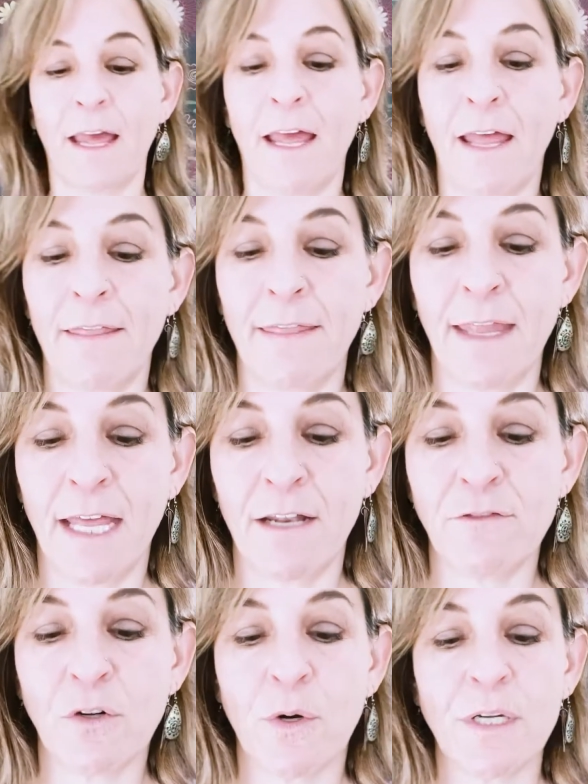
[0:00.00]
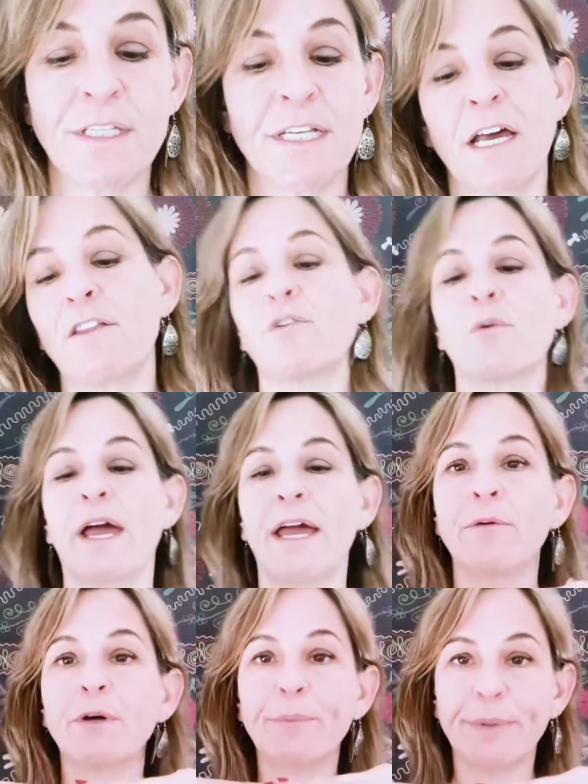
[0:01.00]
And then, of course, the other
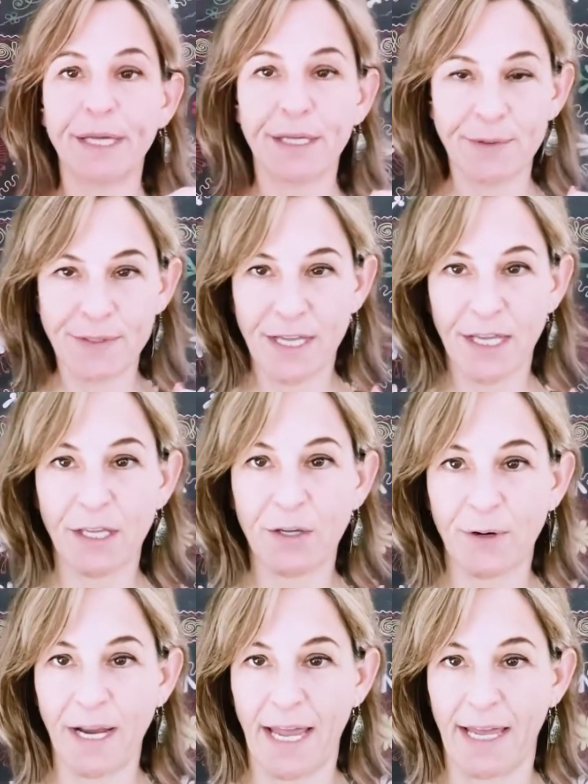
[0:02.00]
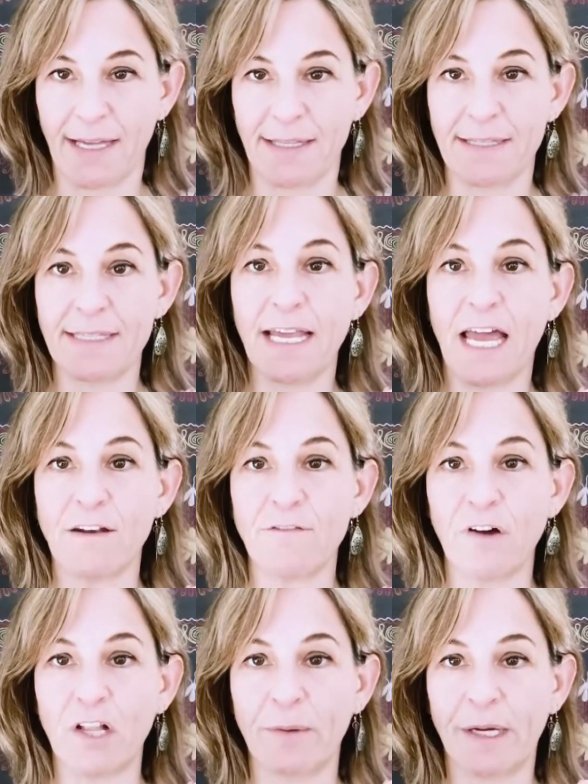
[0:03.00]
way would be using your hands and
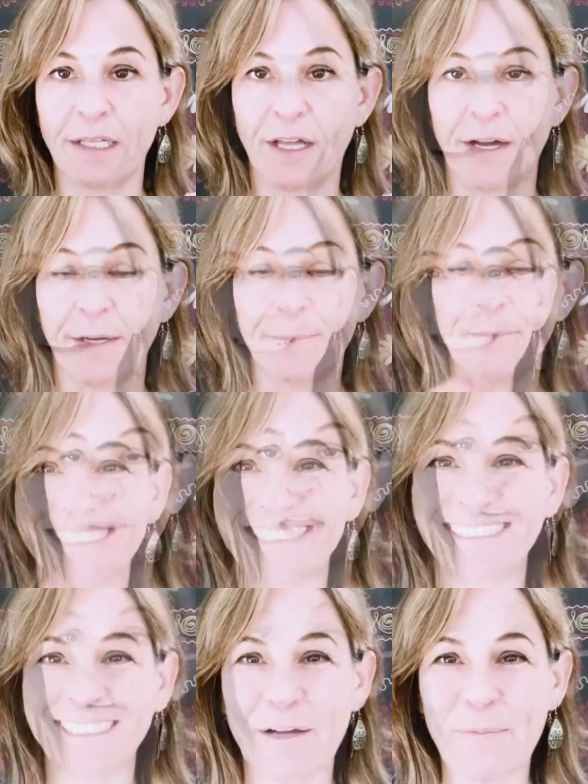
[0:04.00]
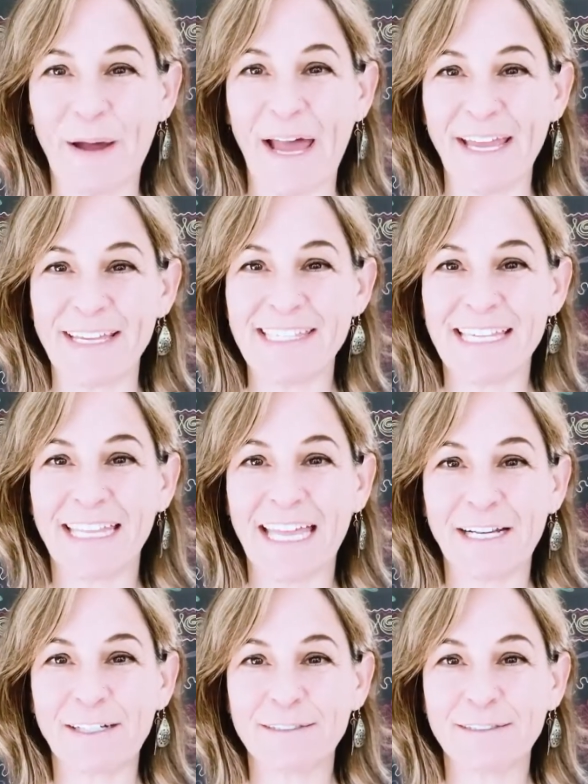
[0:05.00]
following along. Bye, see you later.